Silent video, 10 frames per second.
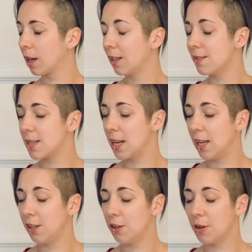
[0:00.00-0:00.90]

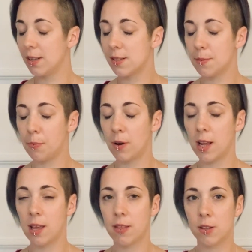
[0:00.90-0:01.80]
Continuing to
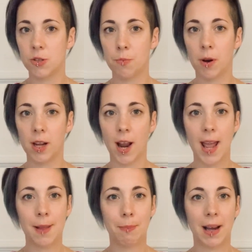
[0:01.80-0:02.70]
breathe as you bring your
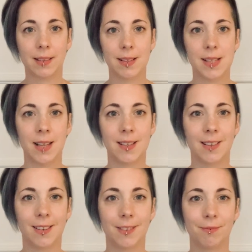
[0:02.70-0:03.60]
head back to center.